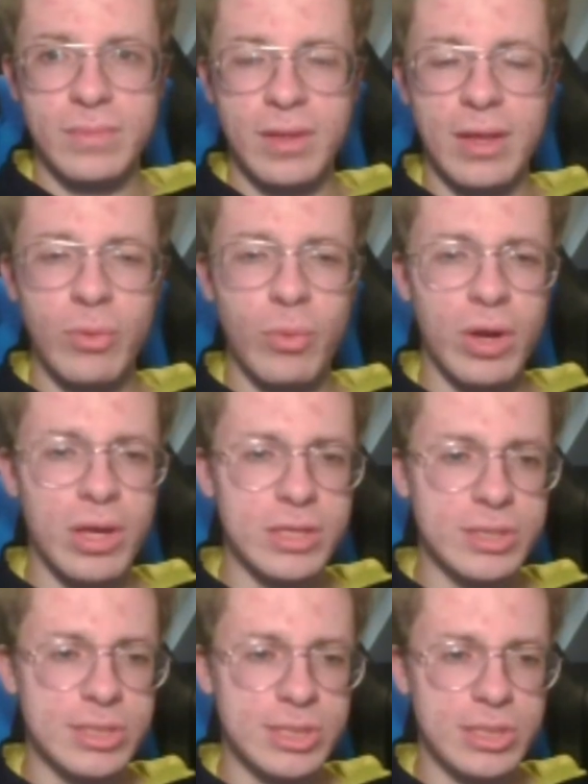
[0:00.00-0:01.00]
It
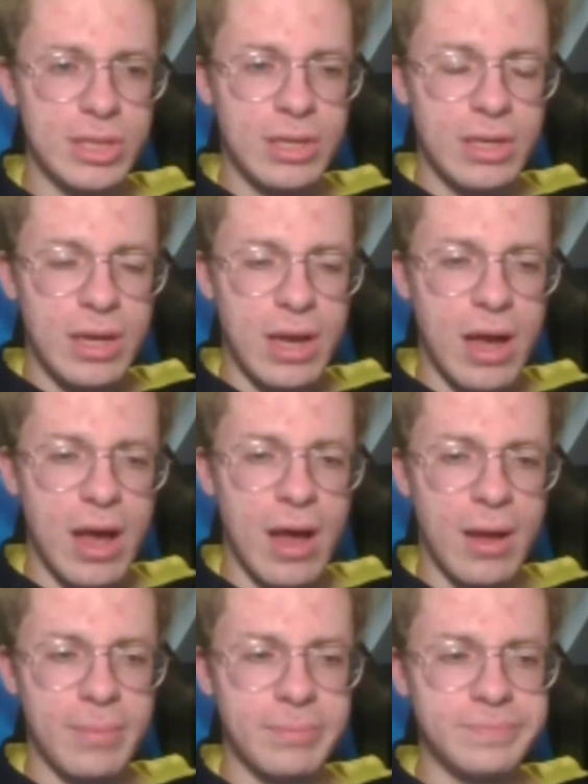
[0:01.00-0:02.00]
was
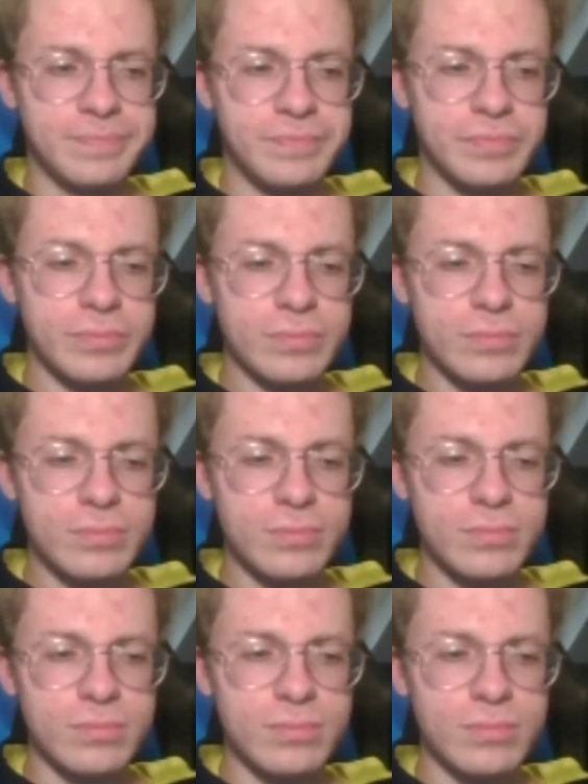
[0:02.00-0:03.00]
some
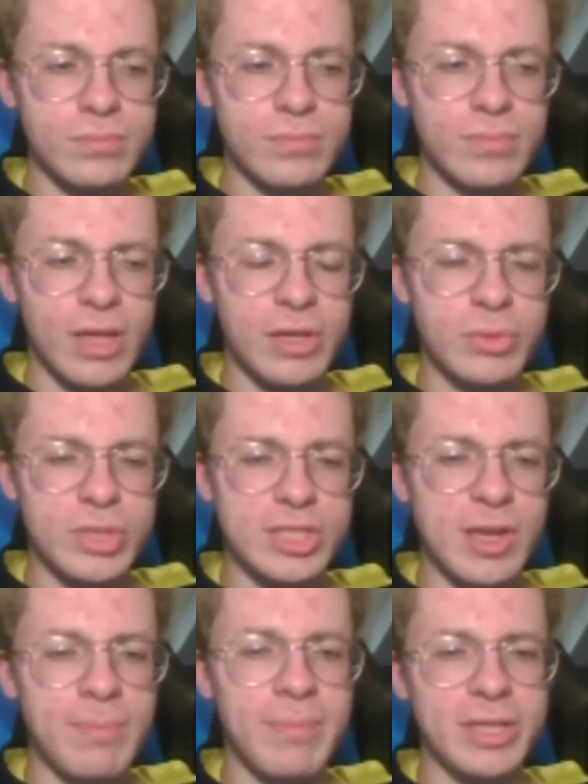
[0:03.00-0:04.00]

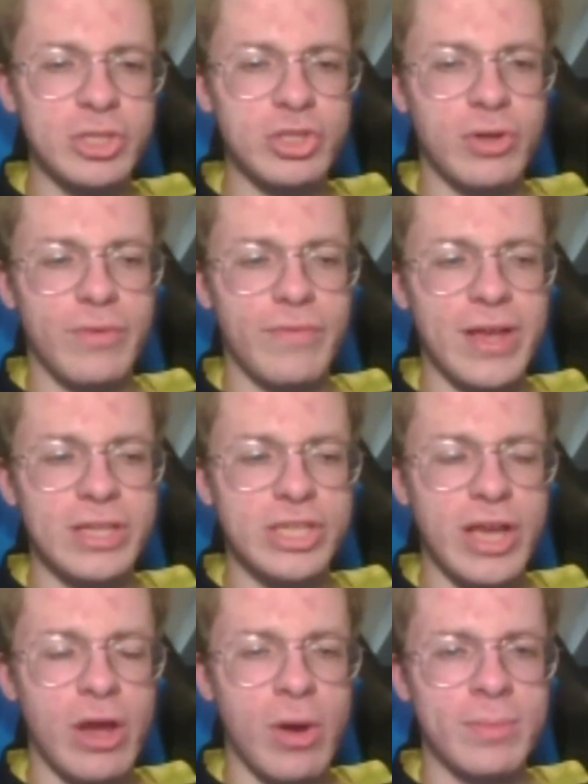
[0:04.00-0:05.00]
mixture of
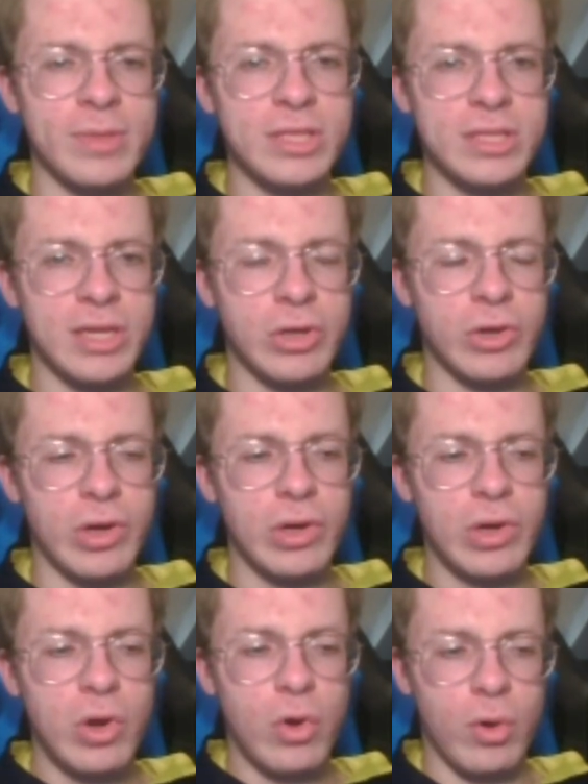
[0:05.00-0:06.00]
AJ Allmendinger
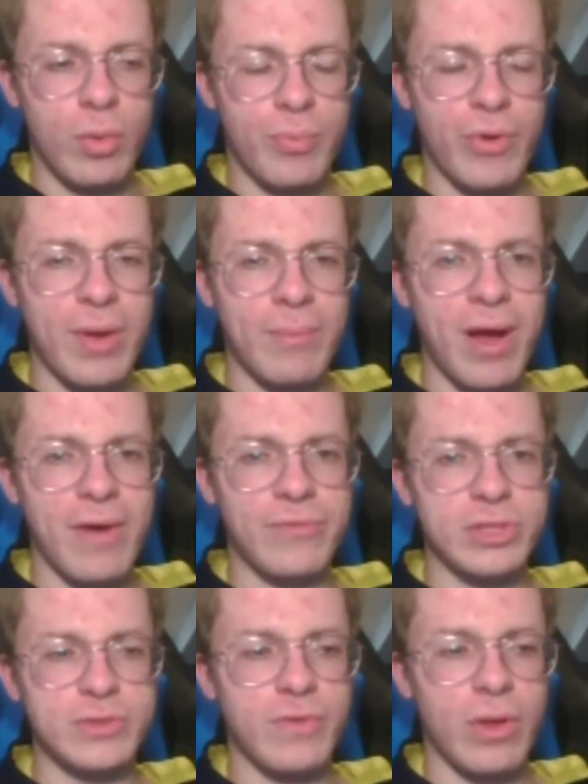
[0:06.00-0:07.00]
or Brett
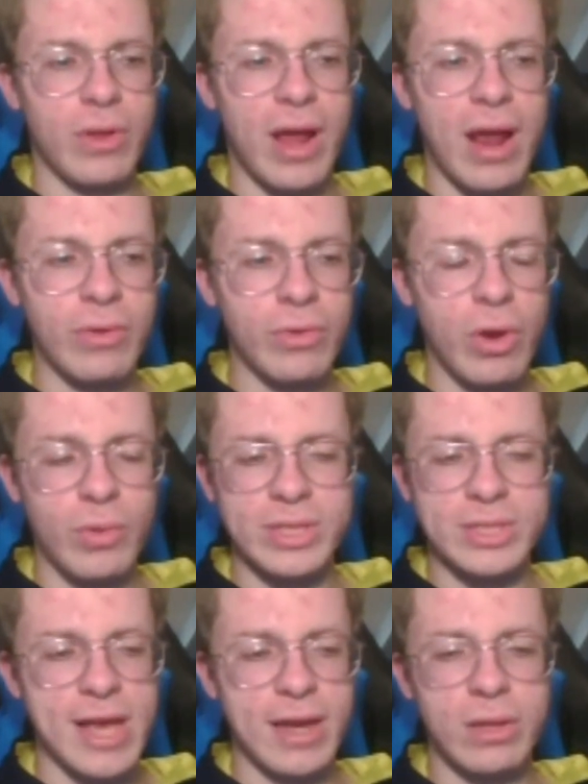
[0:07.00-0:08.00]
Moffitt's fault. I don't know
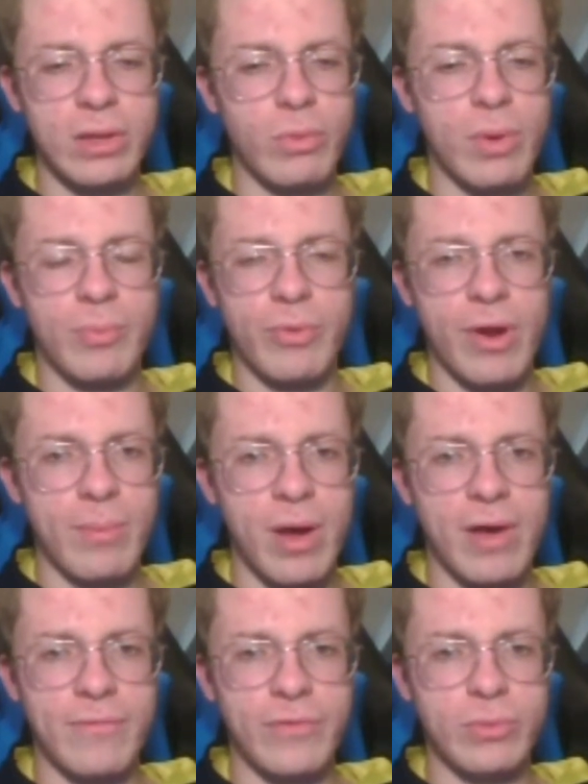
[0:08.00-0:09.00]
exactly what Brett
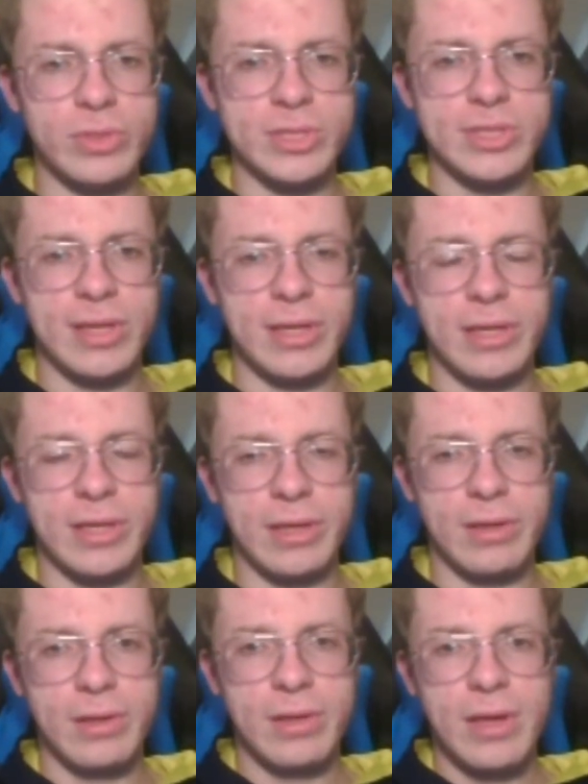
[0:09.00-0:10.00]
Moffitt was
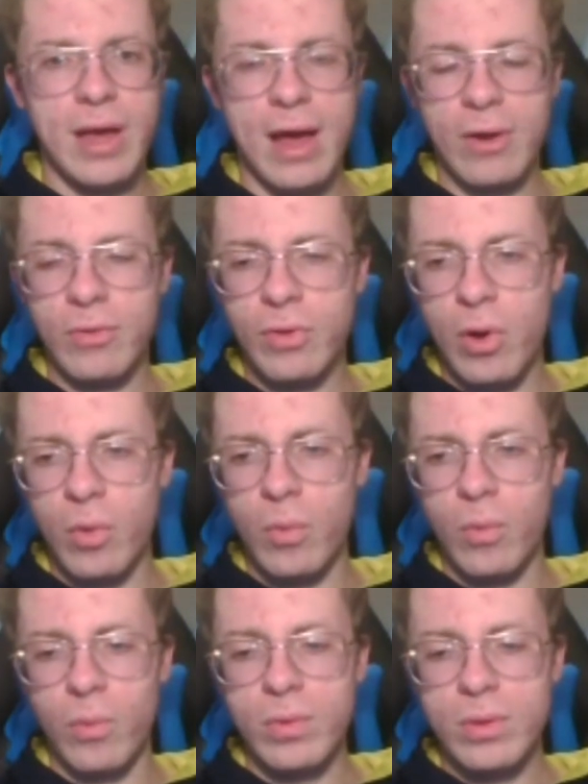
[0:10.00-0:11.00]
thinking. I don't
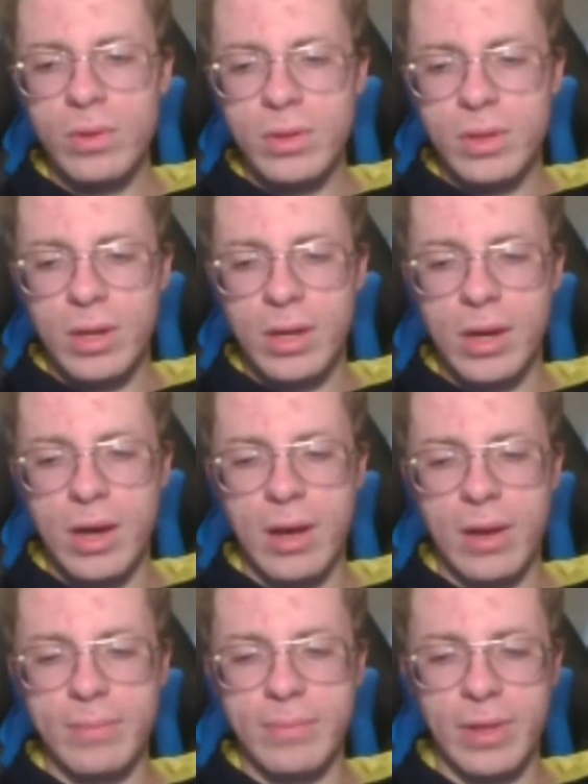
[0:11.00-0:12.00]
know,
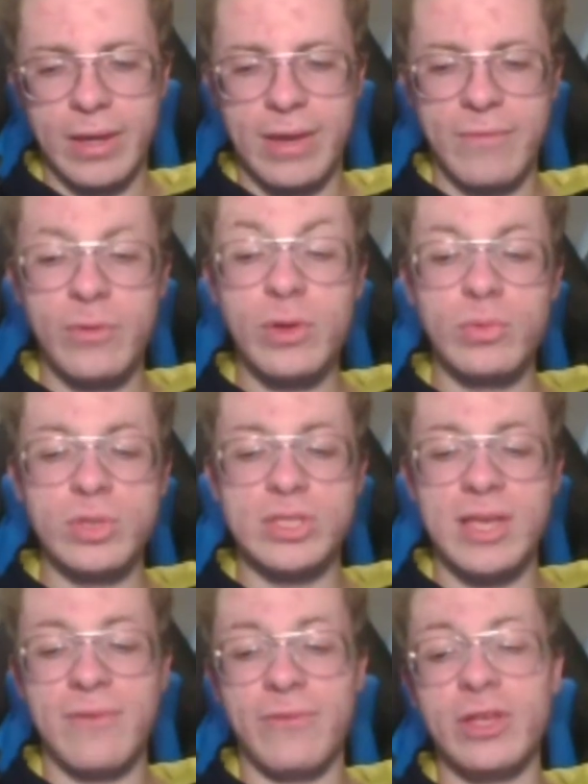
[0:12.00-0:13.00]
if
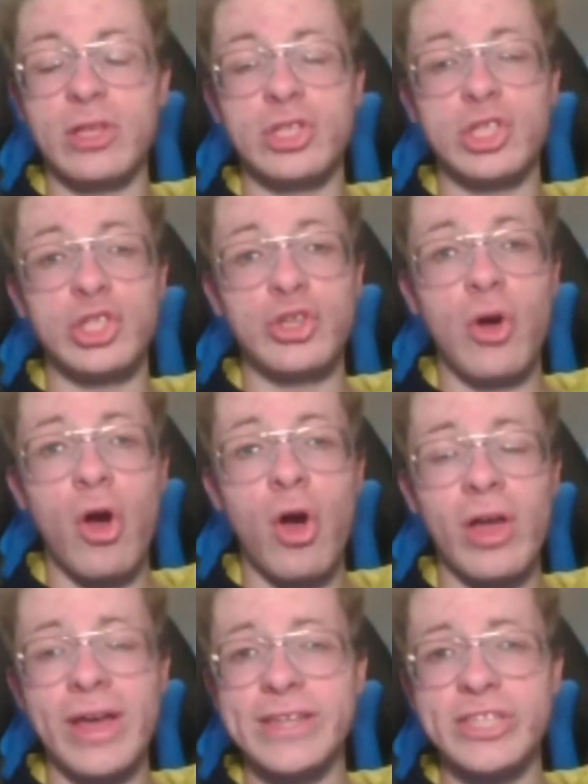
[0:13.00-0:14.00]
he
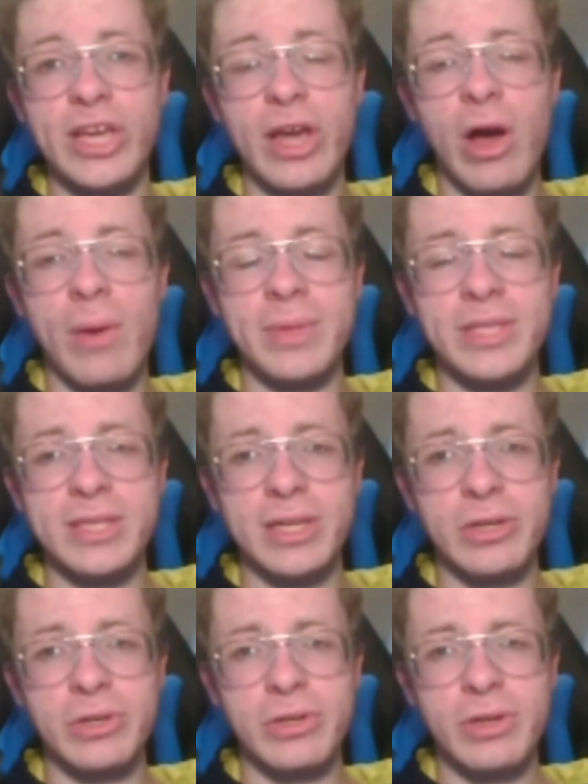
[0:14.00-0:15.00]
saw AJ
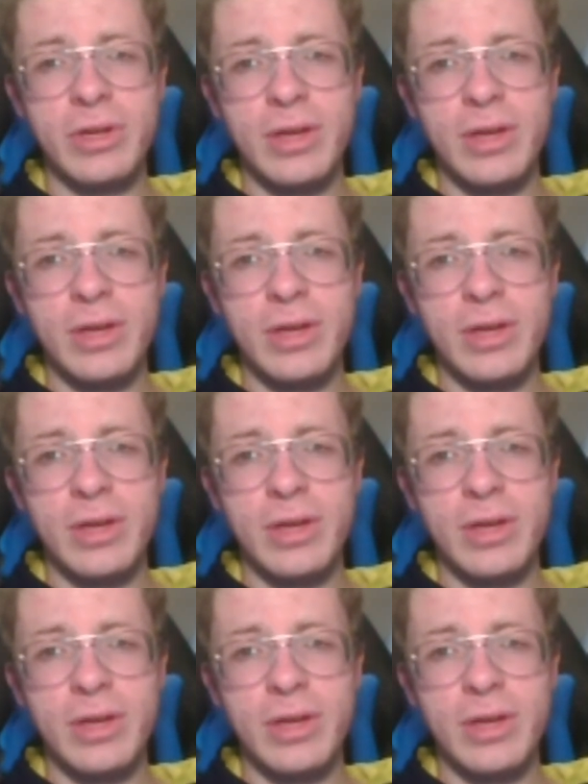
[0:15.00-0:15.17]
Allmendinger